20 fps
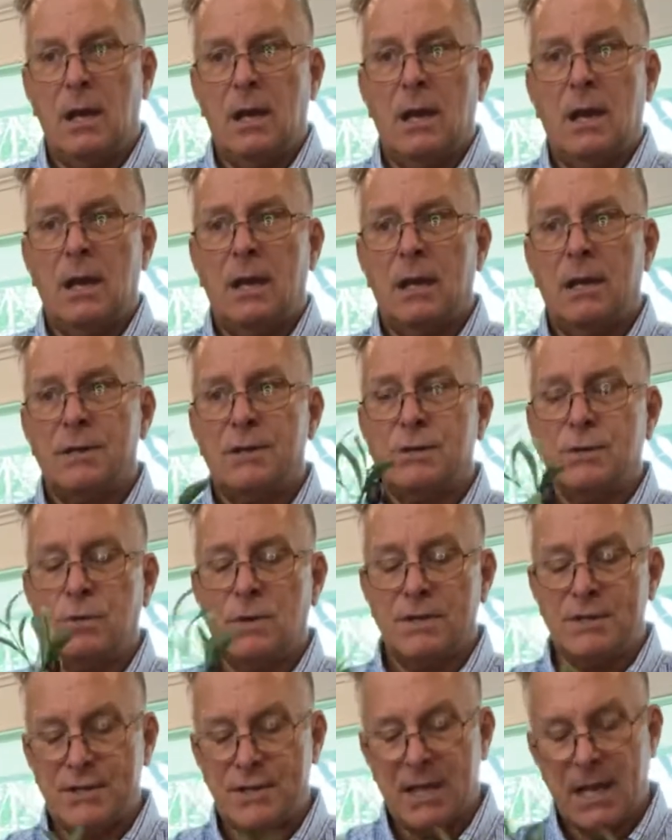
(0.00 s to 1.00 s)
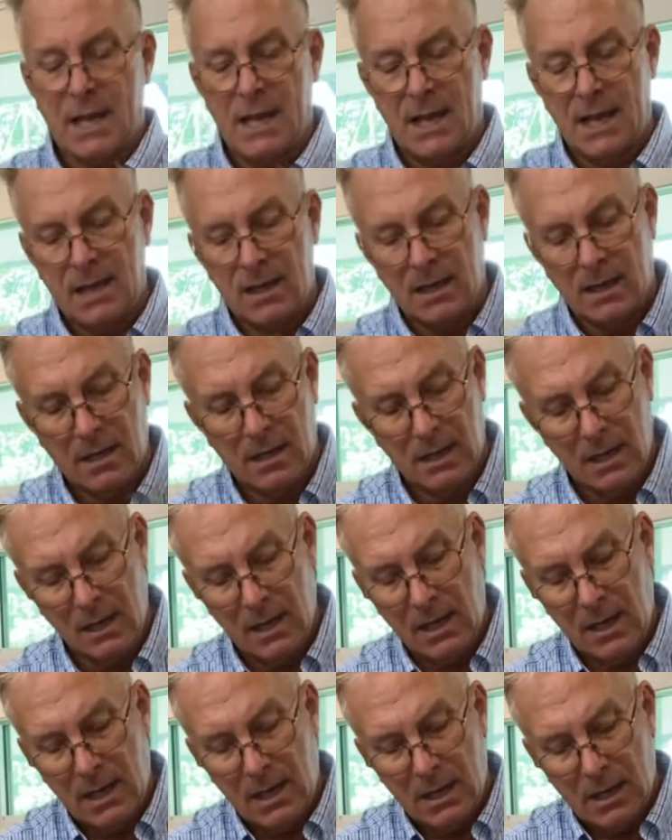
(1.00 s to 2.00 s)
I can twist that,
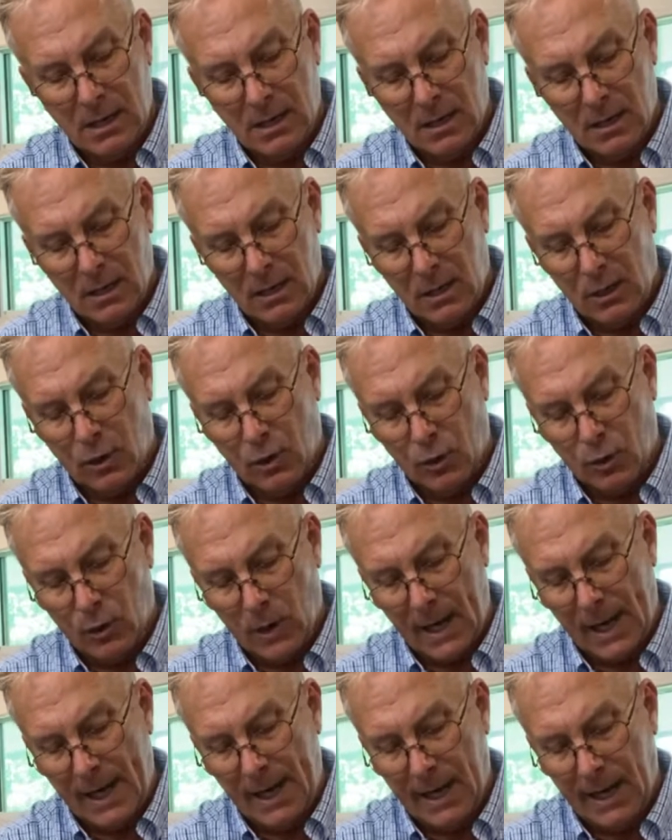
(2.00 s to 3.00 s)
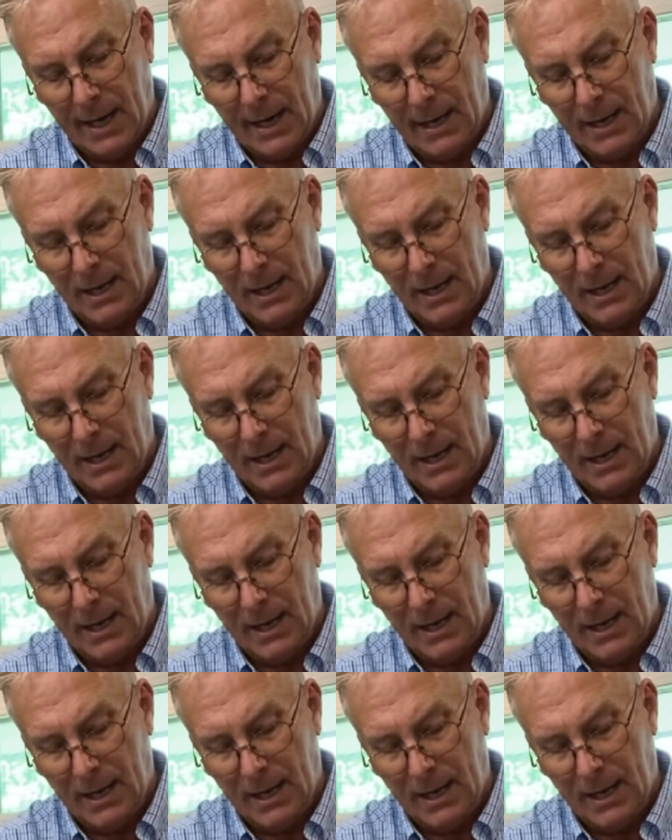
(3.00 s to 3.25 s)
crank,